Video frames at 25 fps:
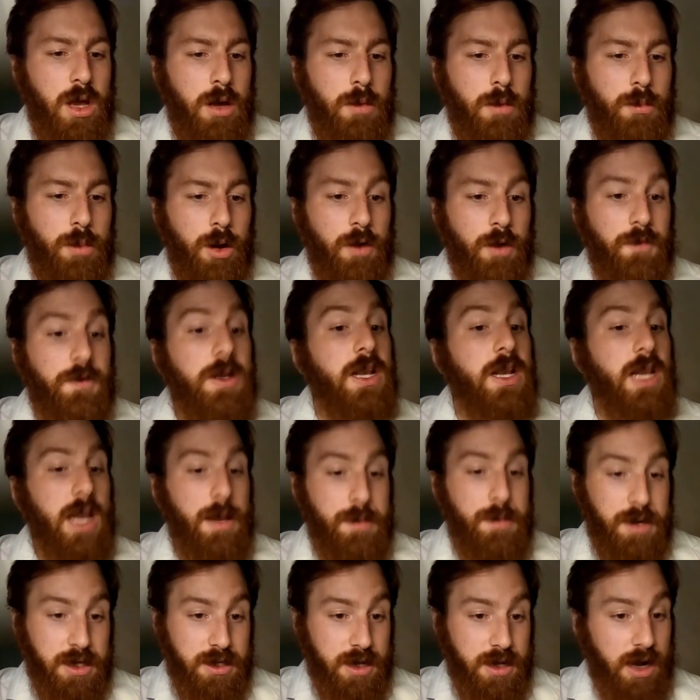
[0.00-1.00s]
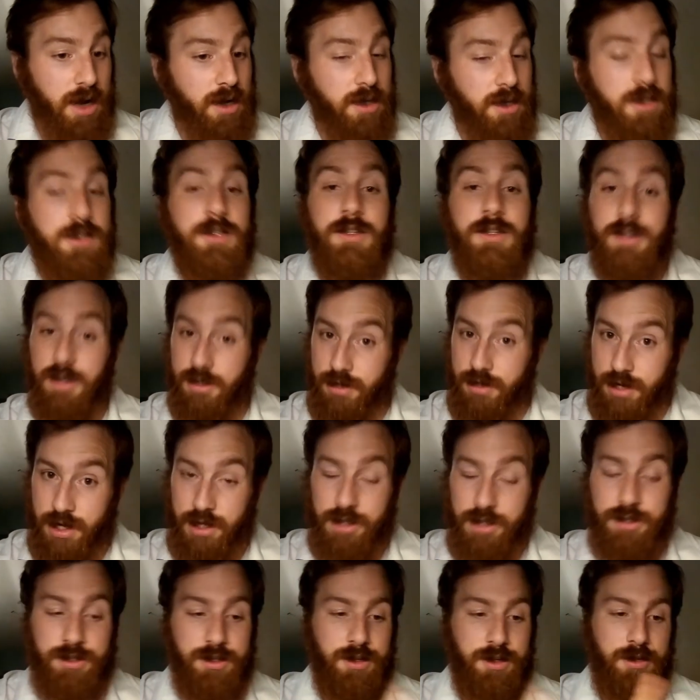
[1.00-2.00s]
Perfect lemon tartness. Okay,
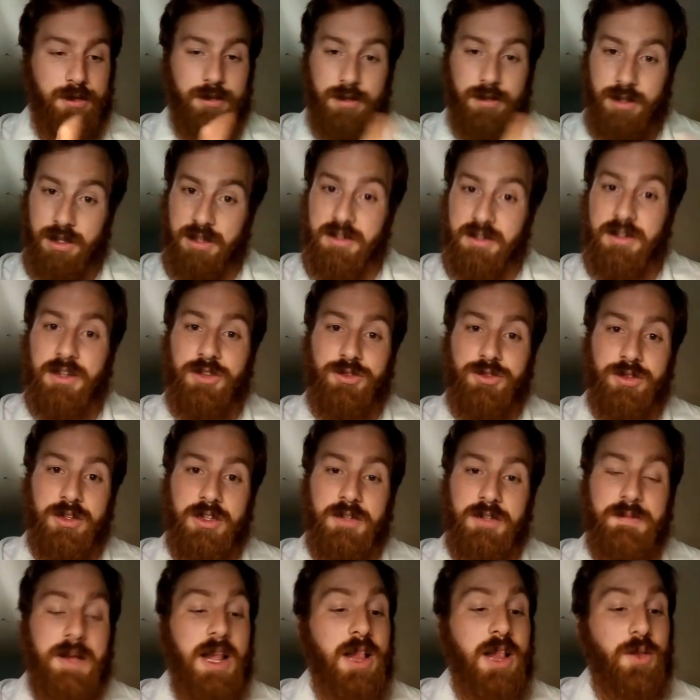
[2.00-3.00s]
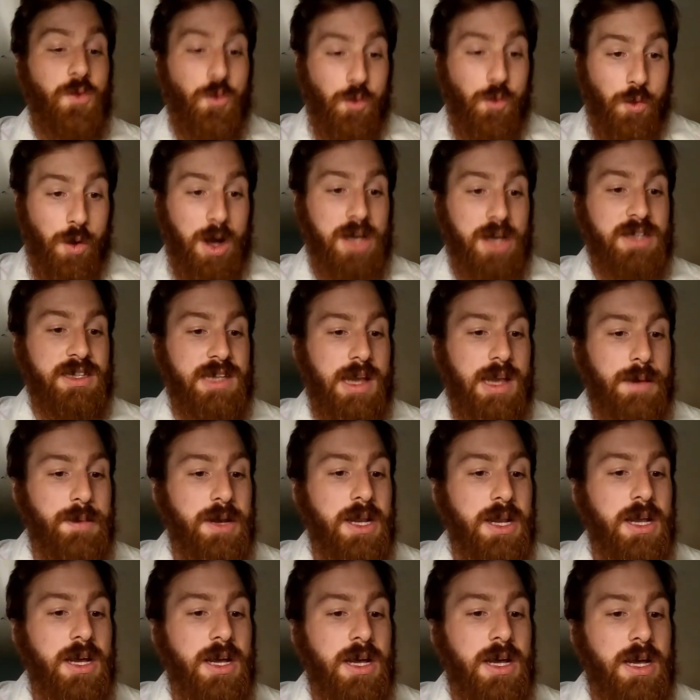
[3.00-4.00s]
so the citrus smell was
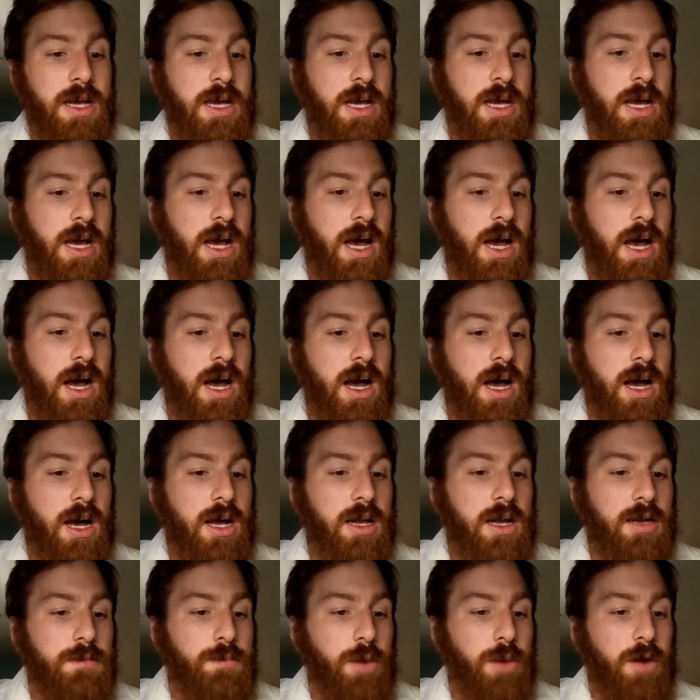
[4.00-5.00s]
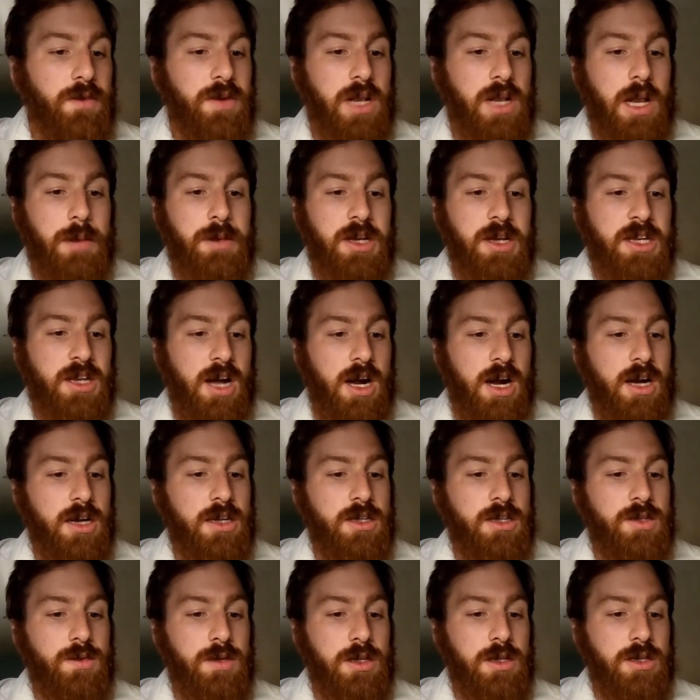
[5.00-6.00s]
lemon. Perfect lemon
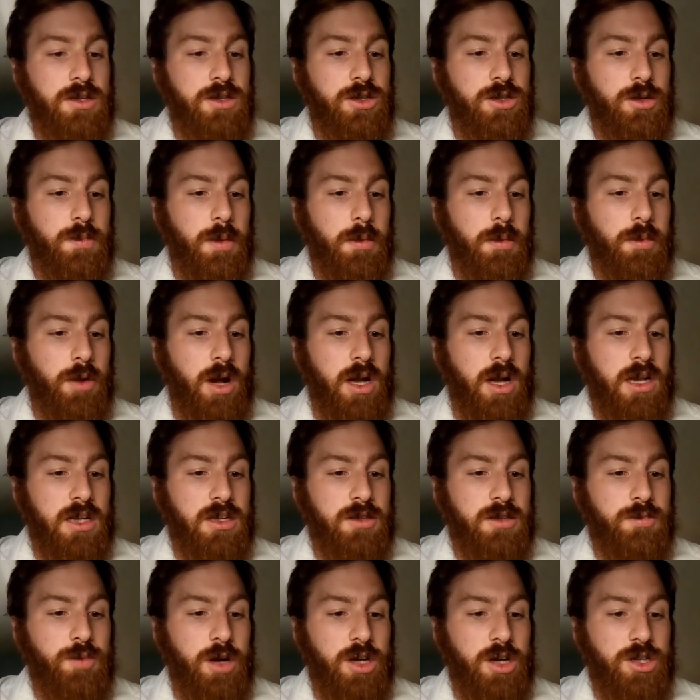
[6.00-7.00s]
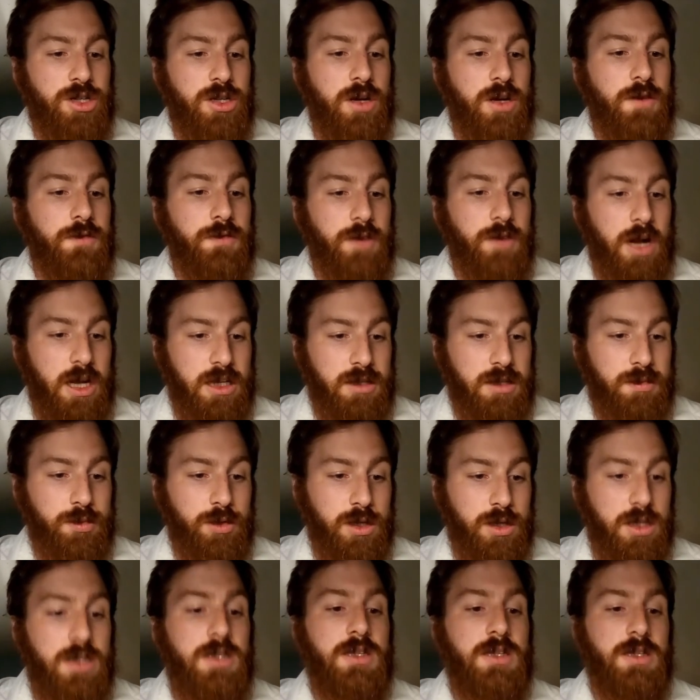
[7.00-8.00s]
tartness with a super bright expression of
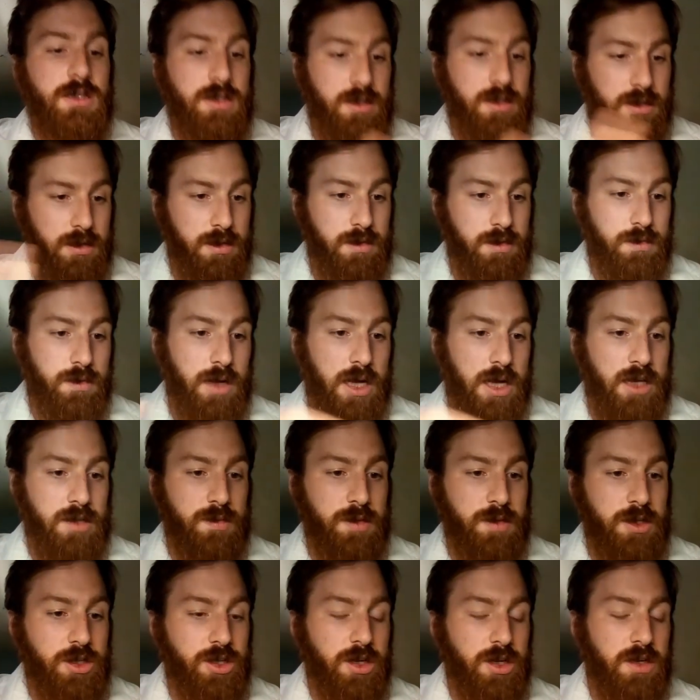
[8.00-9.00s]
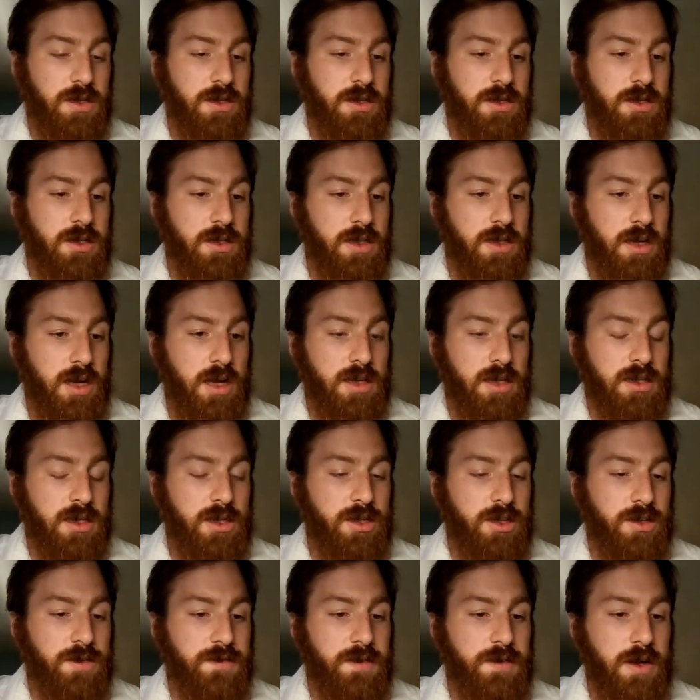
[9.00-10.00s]
raspberries, as I
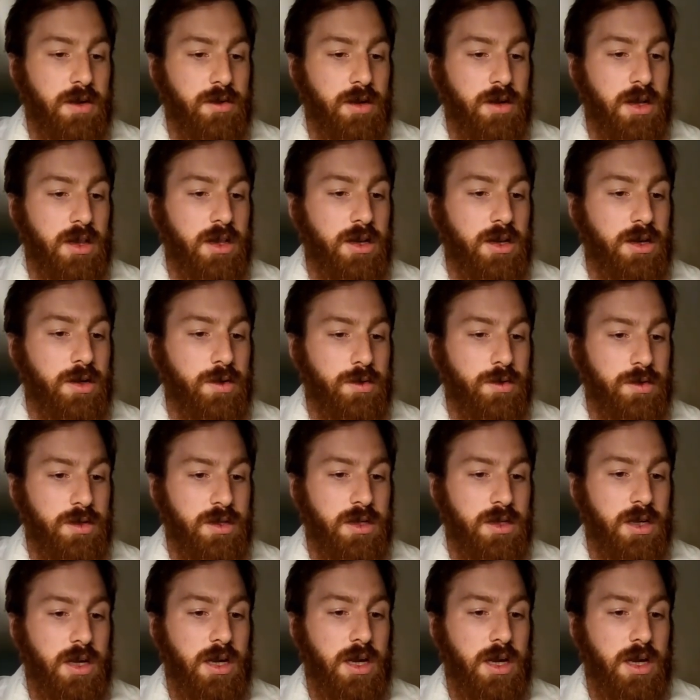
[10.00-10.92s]
just found on the nose.